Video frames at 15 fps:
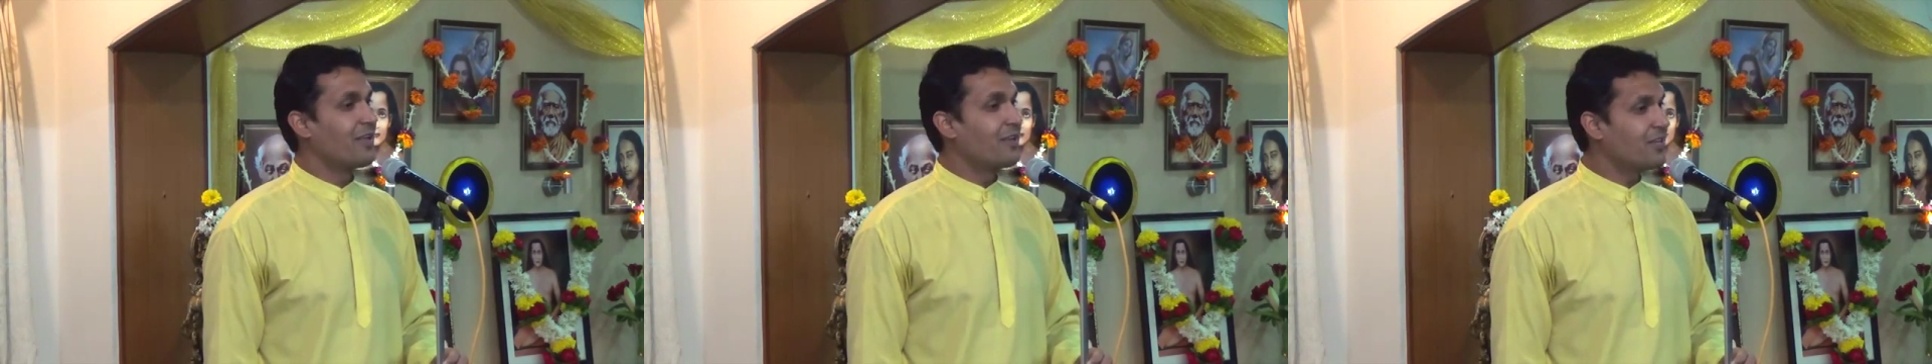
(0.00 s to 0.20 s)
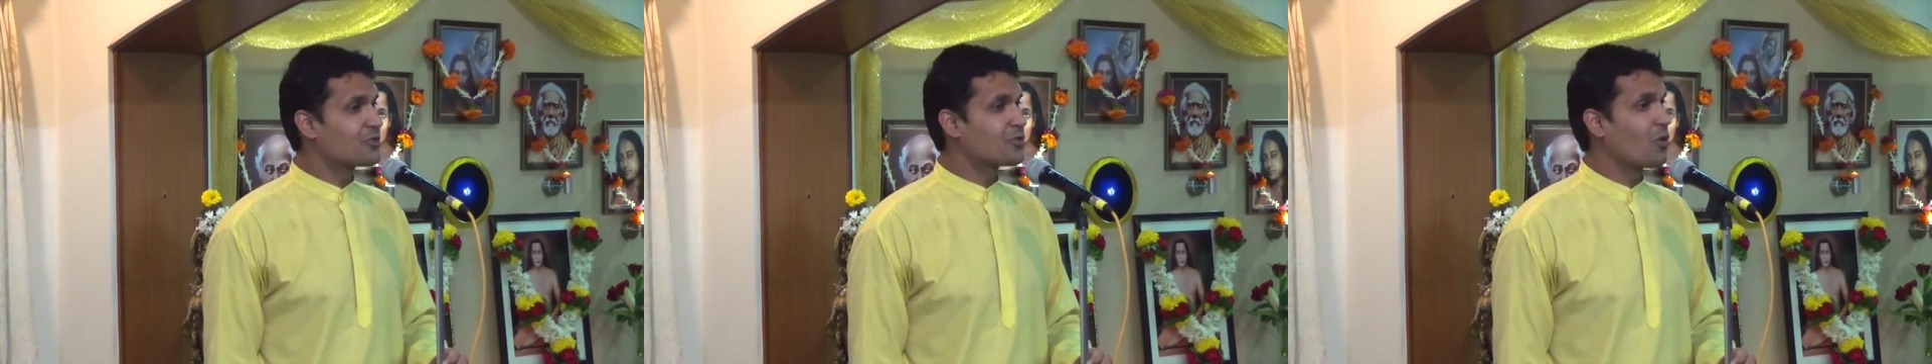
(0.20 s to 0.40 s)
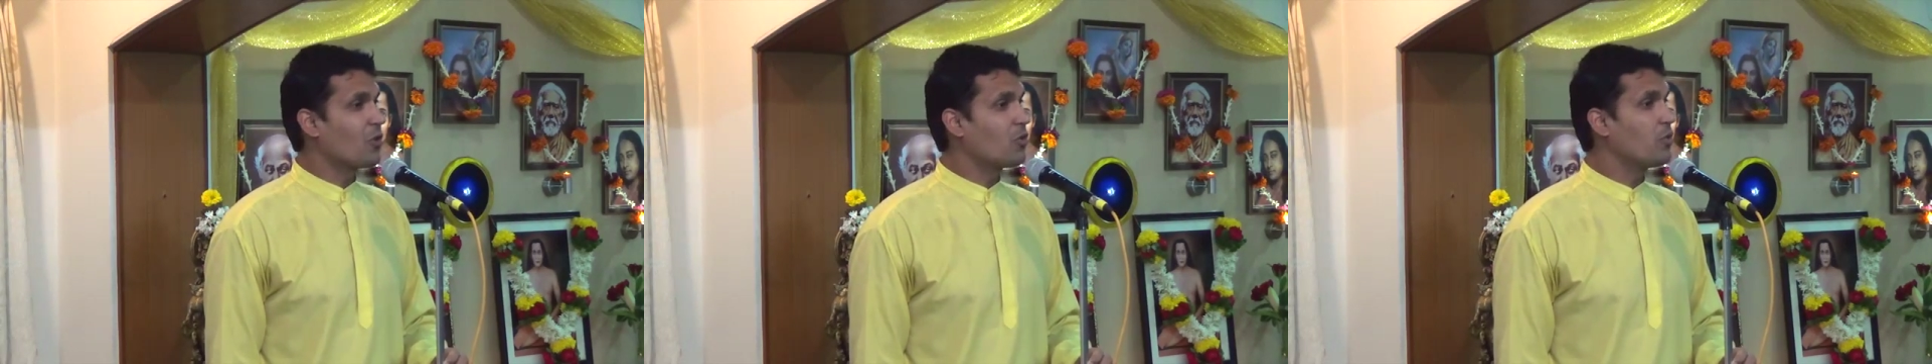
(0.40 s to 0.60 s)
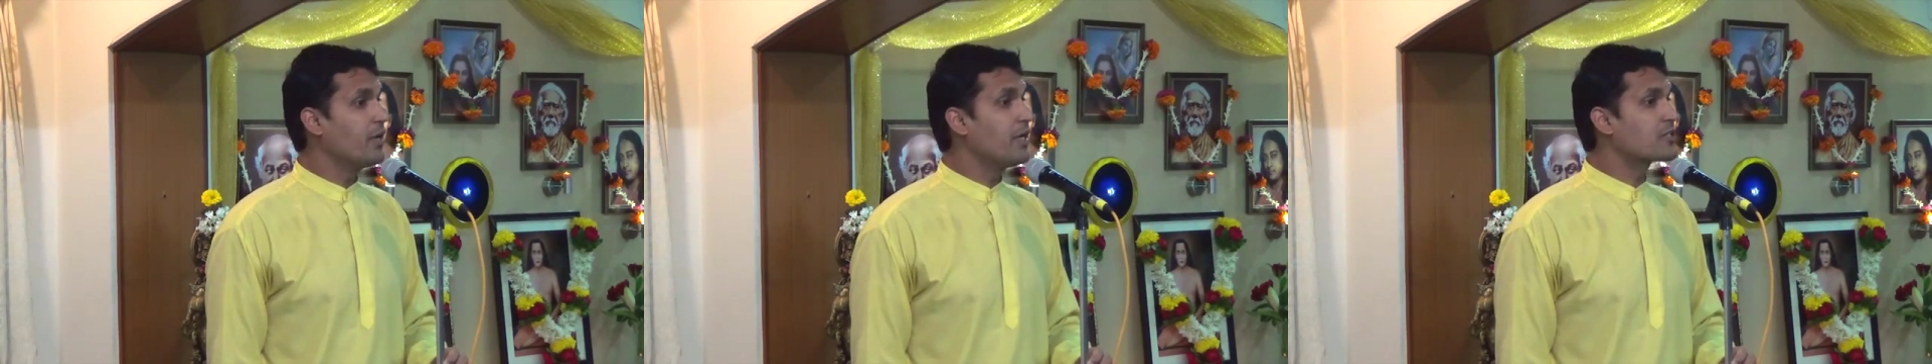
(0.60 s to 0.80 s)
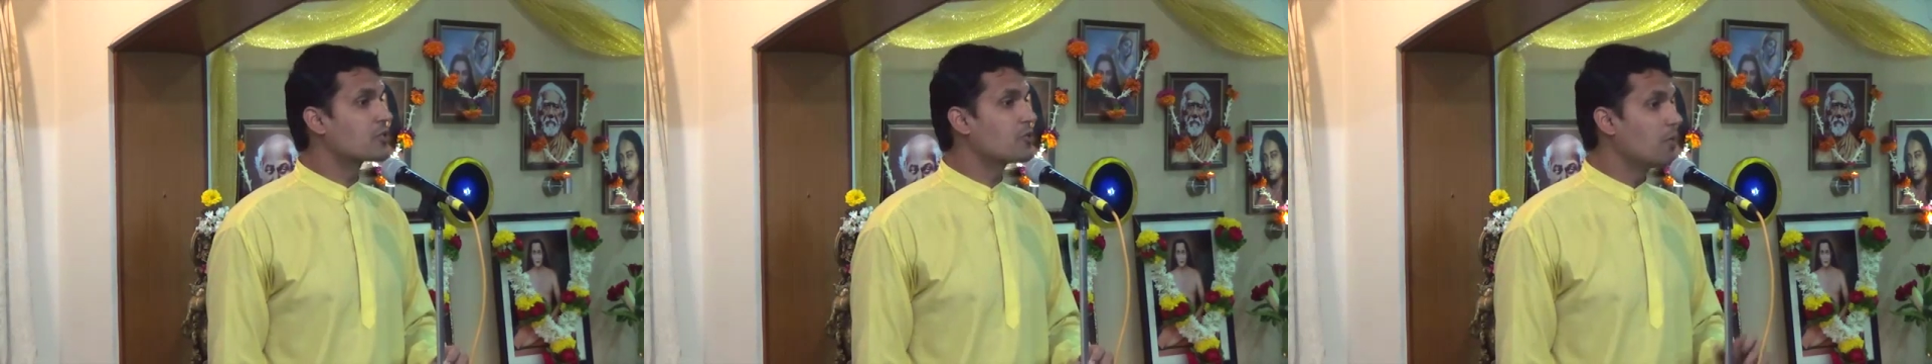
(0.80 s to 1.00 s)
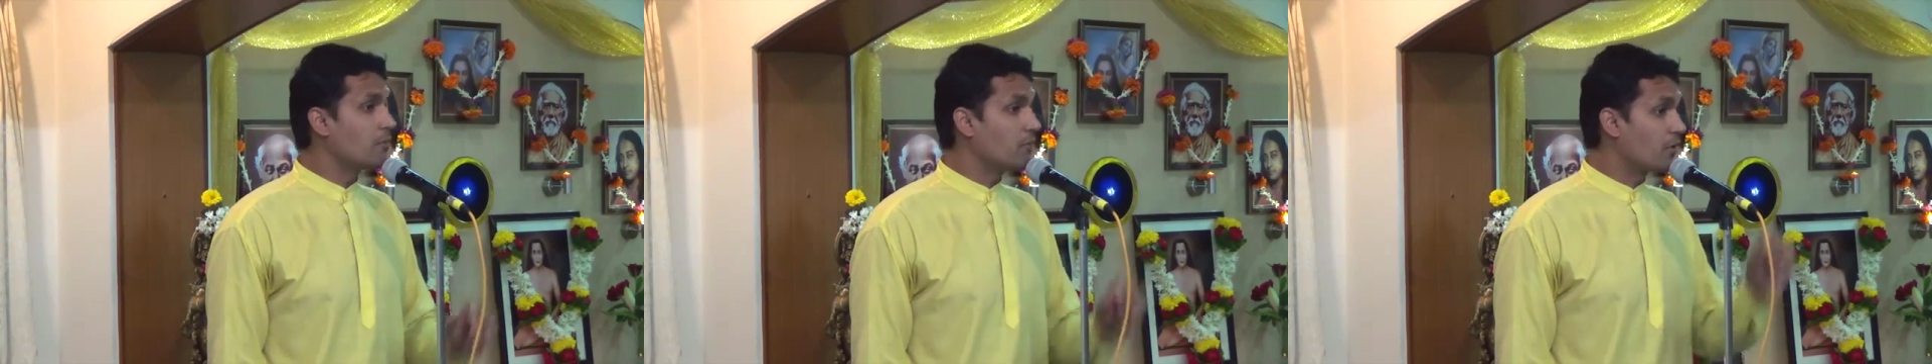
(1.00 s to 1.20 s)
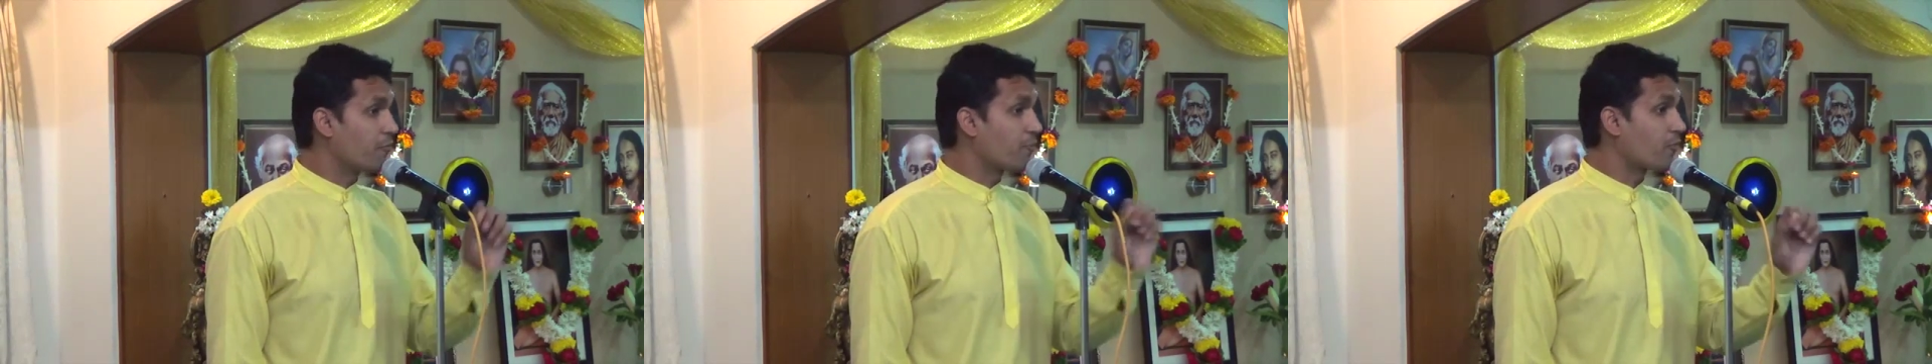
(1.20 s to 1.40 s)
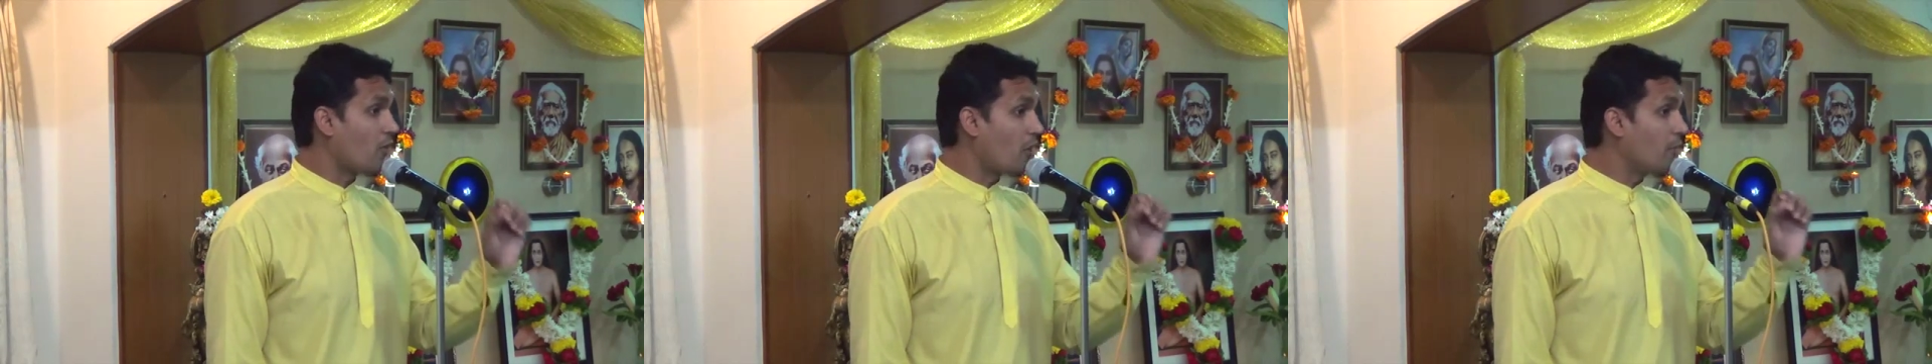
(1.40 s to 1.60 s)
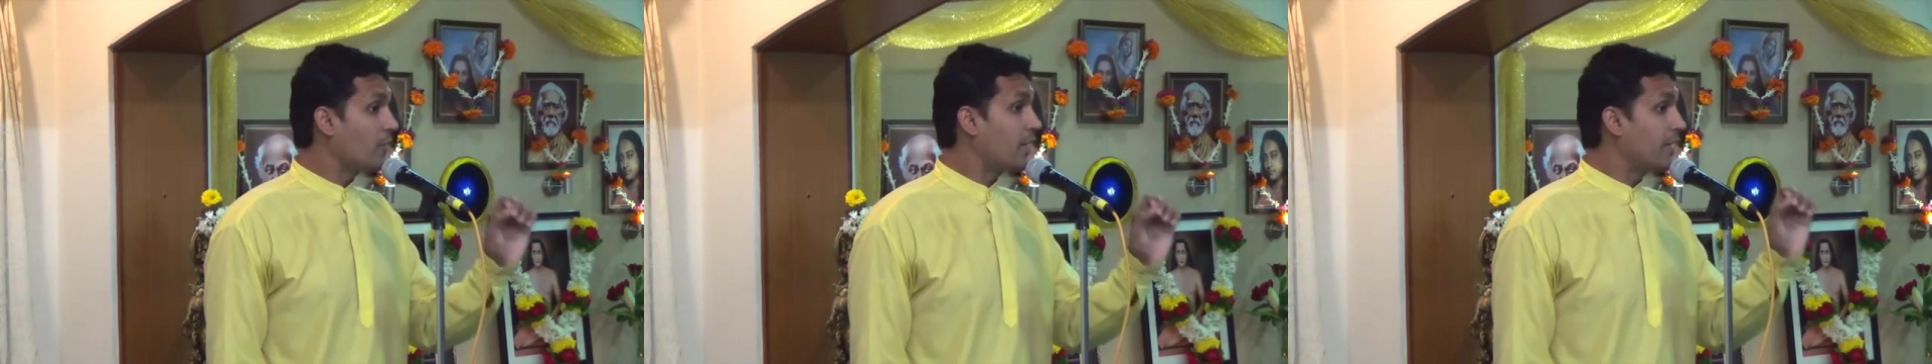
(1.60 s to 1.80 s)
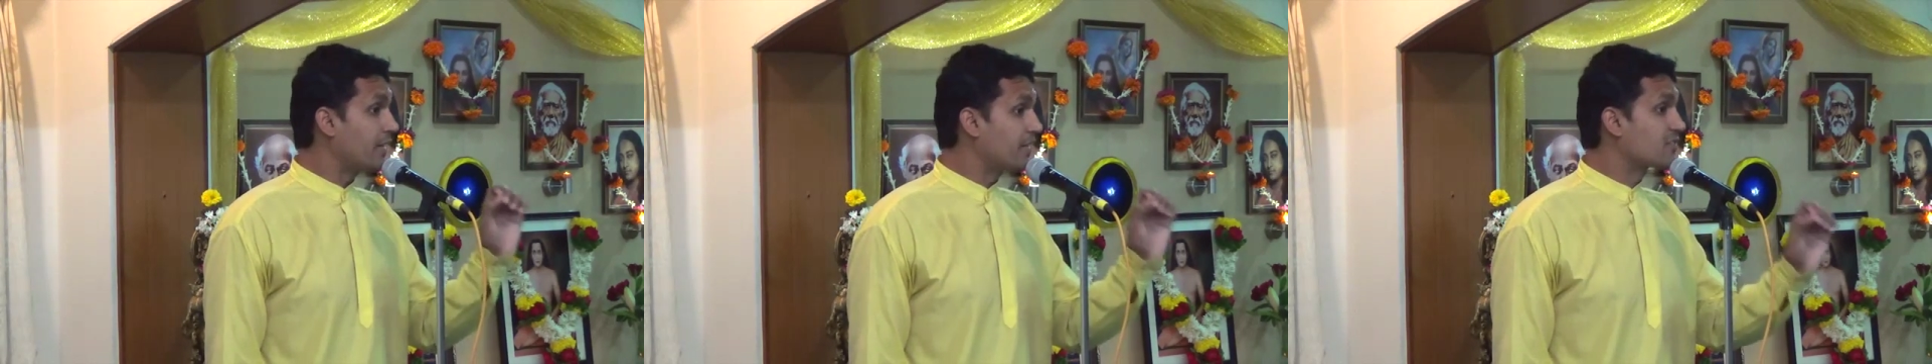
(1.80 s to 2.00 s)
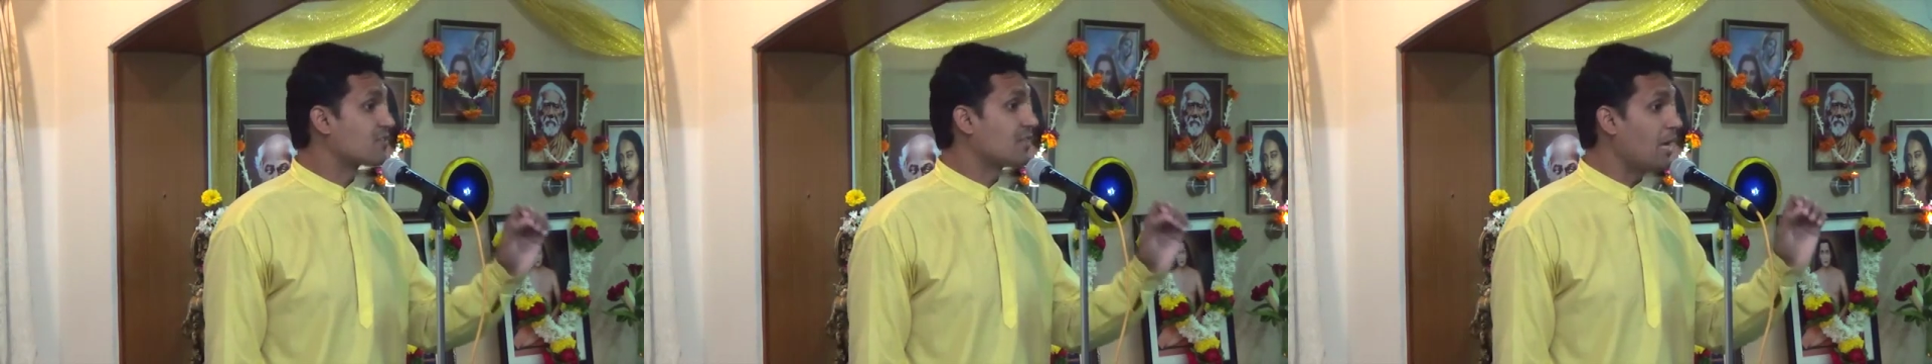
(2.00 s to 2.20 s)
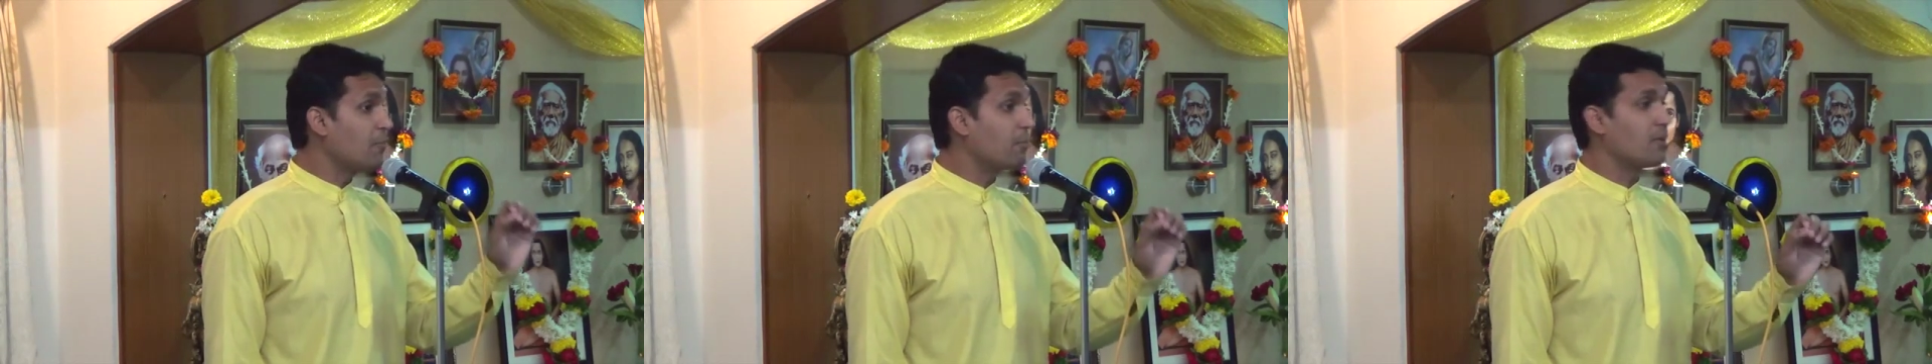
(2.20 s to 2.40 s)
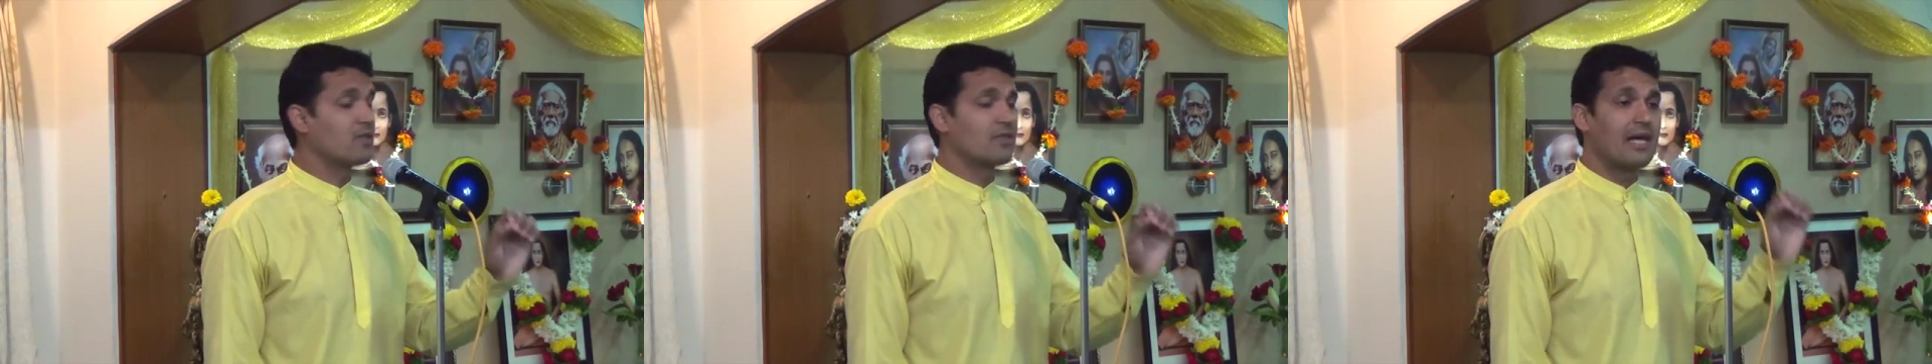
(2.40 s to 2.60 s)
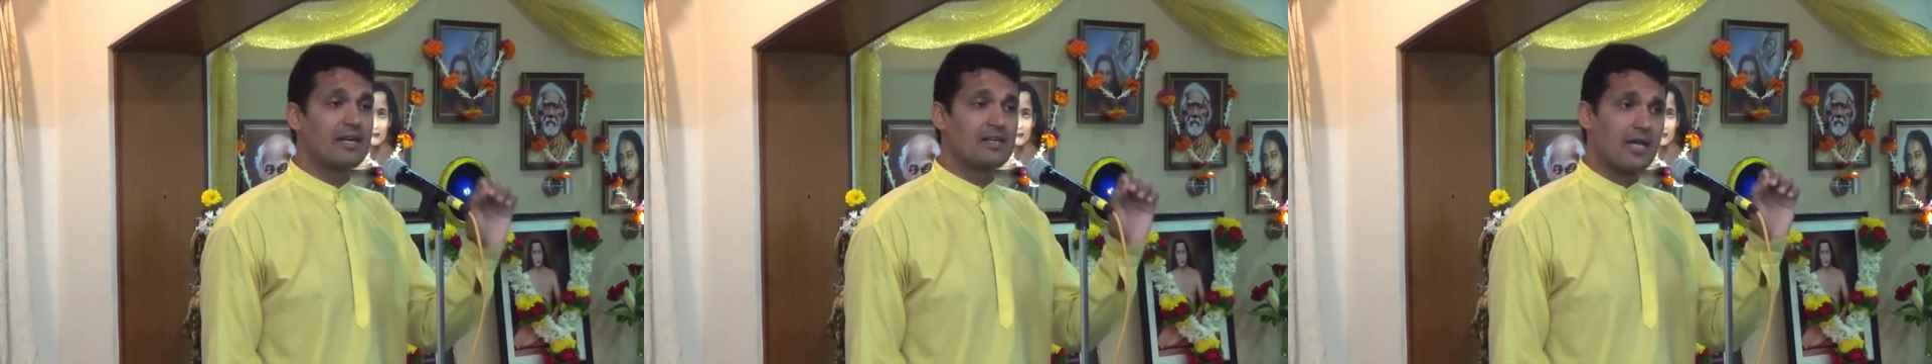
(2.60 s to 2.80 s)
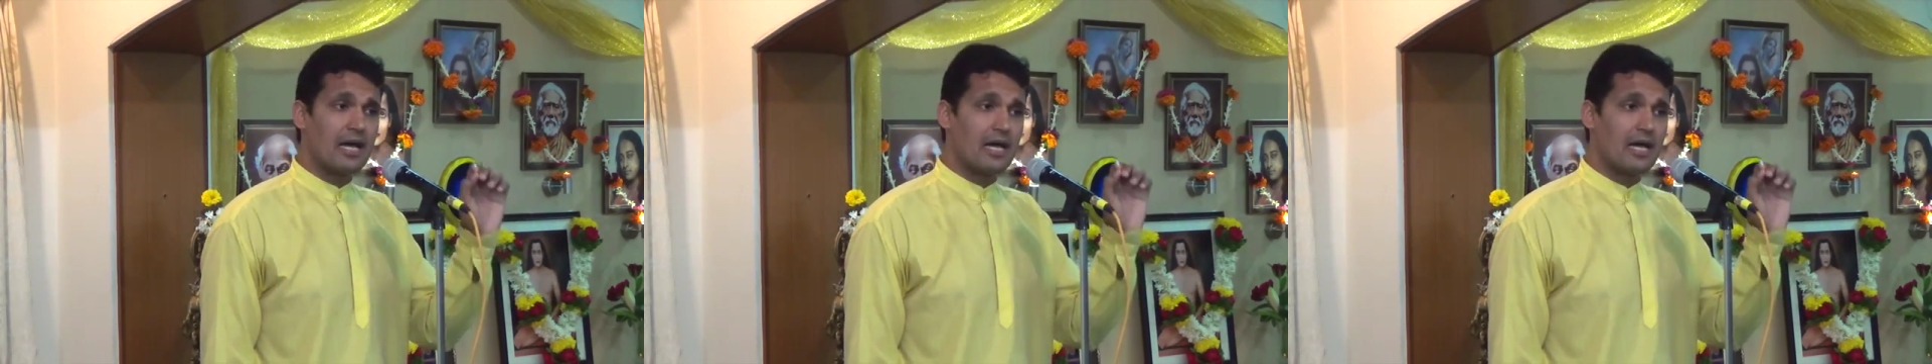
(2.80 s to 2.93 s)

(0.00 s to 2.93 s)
Let's always remember from an example that